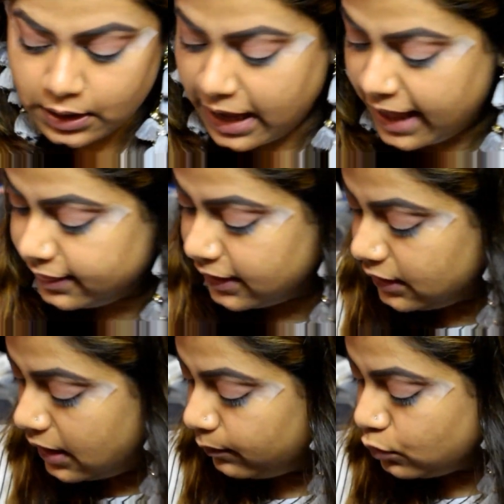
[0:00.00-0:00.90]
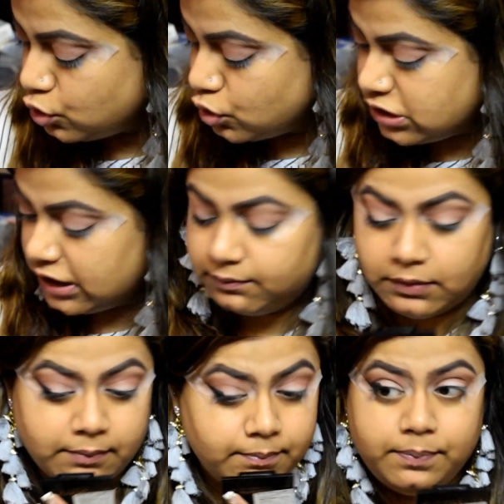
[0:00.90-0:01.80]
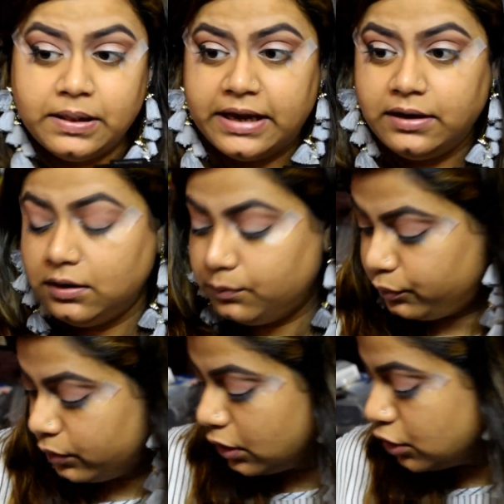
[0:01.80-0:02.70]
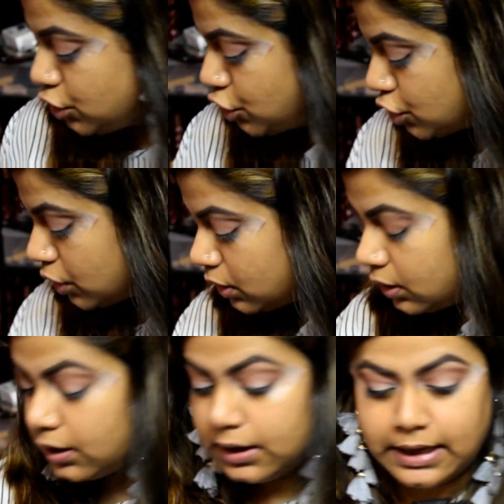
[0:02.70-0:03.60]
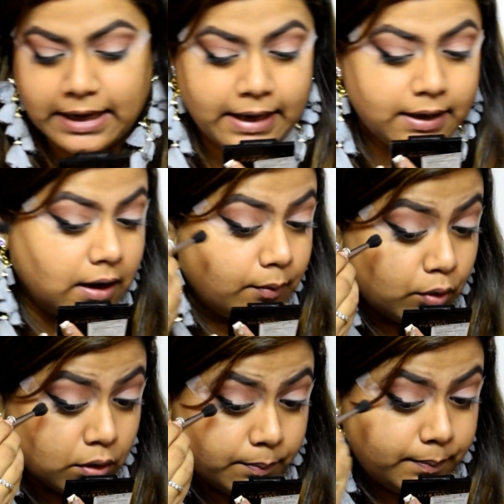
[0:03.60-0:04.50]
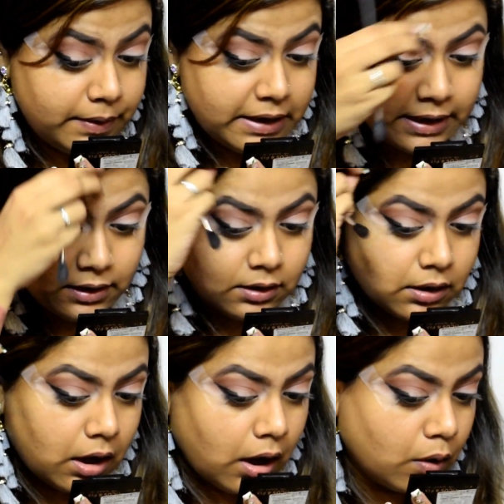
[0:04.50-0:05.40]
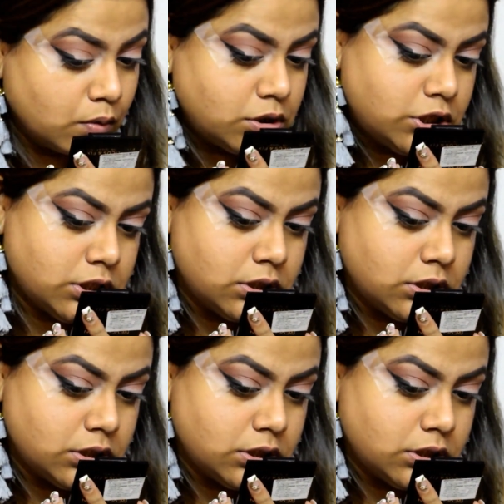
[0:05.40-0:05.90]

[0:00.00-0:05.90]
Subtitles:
And then I'm going to take my blending brush and I'm going to blend it out.